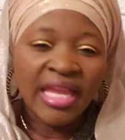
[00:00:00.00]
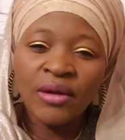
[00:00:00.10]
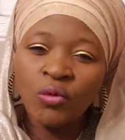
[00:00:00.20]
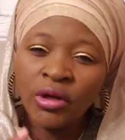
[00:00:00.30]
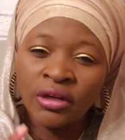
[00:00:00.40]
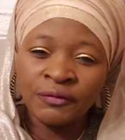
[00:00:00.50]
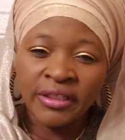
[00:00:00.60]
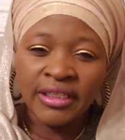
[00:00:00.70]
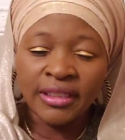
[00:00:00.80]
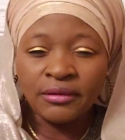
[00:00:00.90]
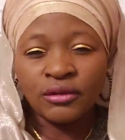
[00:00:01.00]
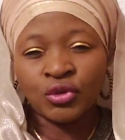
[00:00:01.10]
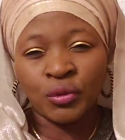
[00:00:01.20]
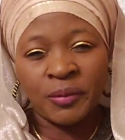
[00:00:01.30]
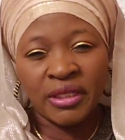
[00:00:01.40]
And to
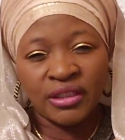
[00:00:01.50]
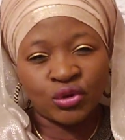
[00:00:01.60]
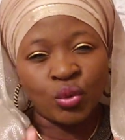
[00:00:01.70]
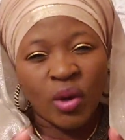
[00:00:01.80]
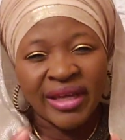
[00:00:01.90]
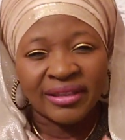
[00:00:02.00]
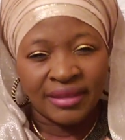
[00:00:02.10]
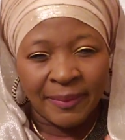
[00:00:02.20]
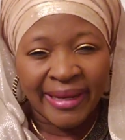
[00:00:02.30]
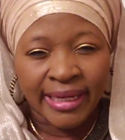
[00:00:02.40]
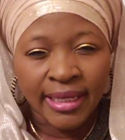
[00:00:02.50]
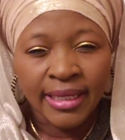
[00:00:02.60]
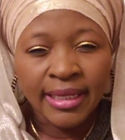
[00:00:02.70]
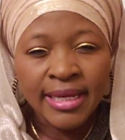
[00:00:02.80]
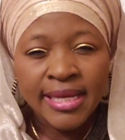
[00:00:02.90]
work in the bank,
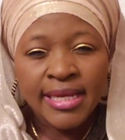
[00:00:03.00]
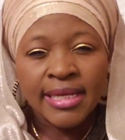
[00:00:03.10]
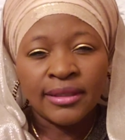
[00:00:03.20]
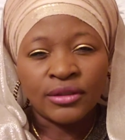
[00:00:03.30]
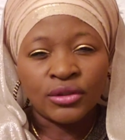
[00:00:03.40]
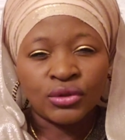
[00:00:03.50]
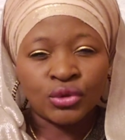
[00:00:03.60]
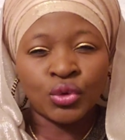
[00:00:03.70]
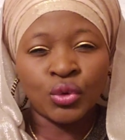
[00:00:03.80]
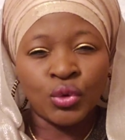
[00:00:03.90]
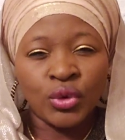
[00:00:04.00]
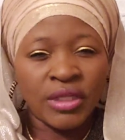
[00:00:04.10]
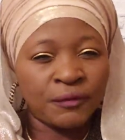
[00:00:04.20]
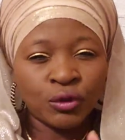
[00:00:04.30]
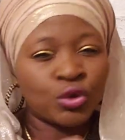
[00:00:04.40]
to
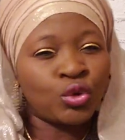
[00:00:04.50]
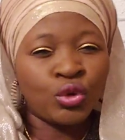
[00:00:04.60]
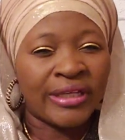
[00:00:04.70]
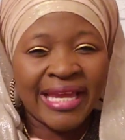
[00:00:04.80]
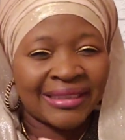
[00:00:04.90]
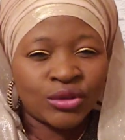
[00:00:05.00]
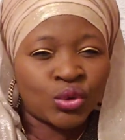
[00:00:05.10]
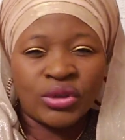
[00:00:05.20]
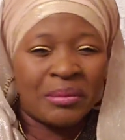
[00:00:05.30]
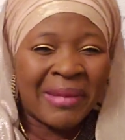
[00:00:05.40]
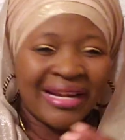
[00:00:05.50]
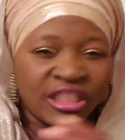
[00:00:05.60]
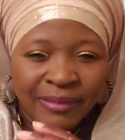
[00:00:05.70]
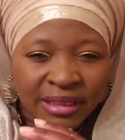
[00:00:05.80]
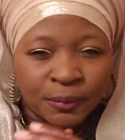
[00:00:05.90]
get to the
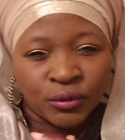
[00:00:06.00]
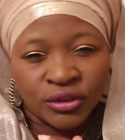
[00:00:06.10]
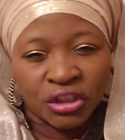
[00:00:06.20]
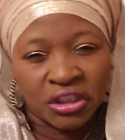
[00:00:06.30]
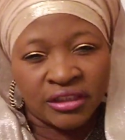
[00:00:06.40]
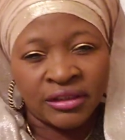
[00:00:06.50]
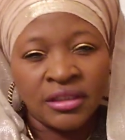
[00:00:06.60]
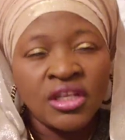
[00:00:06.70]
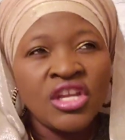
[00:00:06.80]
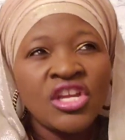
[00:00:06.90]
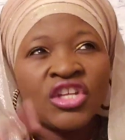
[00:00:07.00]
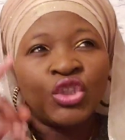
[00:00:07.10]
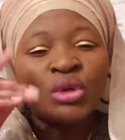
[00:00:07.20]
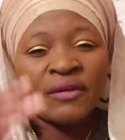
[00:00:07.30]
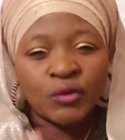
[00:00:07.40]
management position,
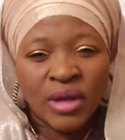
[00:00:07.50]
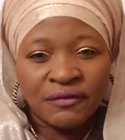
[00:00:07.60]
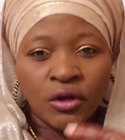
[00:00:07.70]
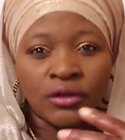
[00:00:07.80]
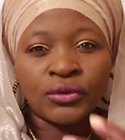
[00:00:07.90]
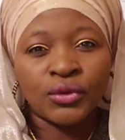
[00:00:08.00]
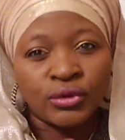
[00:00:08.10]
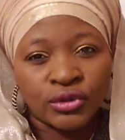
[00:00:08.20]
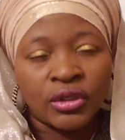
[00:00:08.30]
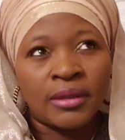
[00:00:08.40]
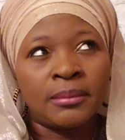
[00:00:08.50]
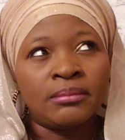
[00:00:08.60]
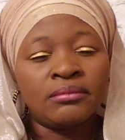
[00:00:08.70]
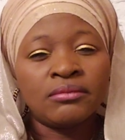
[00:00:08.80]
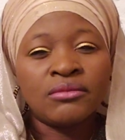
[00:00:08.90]
you have to have gone through some
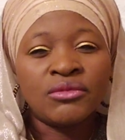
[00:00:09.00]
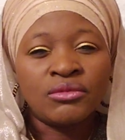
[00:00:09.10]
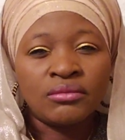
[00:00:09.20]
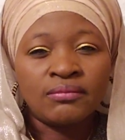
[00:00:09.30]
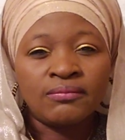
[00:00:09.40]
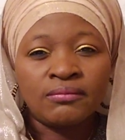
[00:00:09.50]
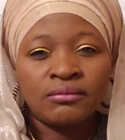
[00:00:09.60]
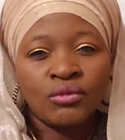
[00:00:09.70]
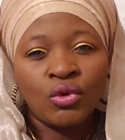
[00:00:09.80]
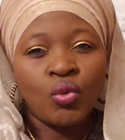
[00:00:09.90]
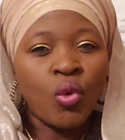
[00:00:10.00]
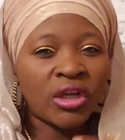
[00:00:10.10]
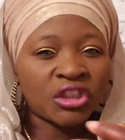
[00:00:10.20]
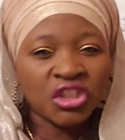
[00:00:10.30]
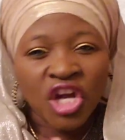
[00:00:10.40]

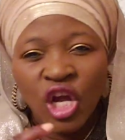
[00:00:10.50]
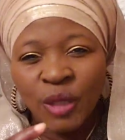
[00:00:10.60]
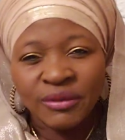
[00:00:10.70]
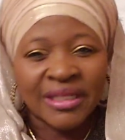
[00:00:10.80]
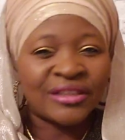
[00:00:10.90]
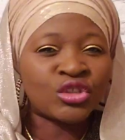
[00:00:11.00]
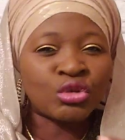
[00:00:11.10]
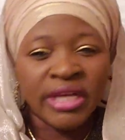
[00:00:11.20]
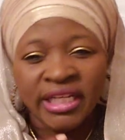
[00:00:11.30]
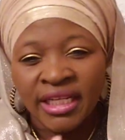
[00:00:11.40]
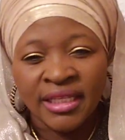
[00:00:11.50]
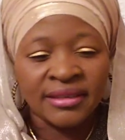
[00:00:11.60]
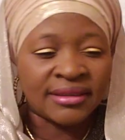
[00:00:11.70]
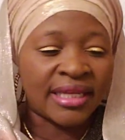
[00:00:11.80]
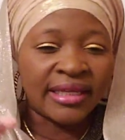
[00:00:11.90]
workshops and
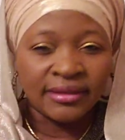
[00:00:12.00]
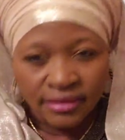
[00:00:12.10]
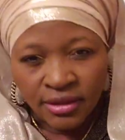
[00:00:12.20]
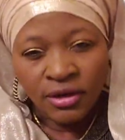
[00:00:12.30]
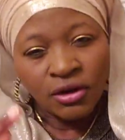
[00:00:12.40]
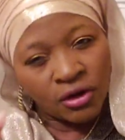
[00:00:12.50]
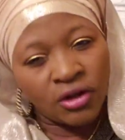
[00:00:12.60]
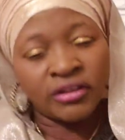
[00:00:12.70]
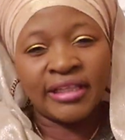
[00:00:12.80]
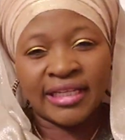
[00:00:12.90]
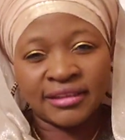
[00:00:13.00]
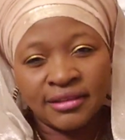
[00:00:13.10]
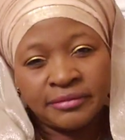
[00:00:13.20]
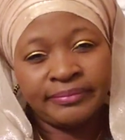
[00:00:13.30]
trainings and all that.